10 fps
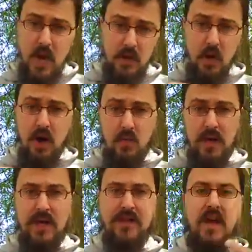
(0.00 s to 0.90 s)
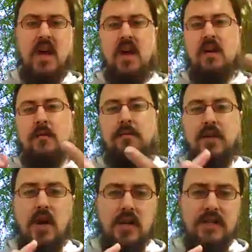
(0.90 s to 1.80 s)
along with
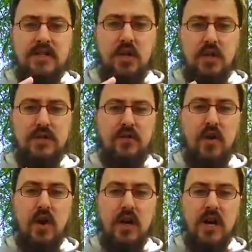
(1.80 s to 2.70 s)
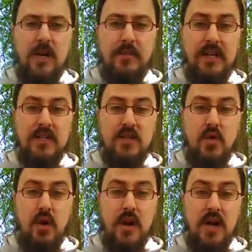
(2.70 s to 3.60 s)
blog search for our company's
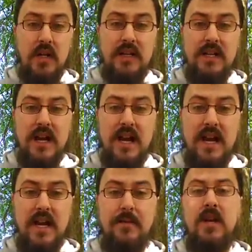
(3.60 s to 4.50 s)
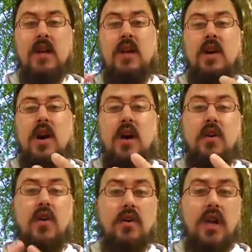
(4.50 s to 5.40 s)
URL and name,
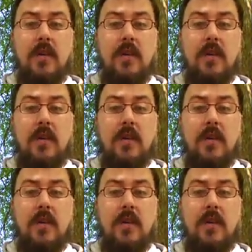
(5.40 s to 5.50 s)
our own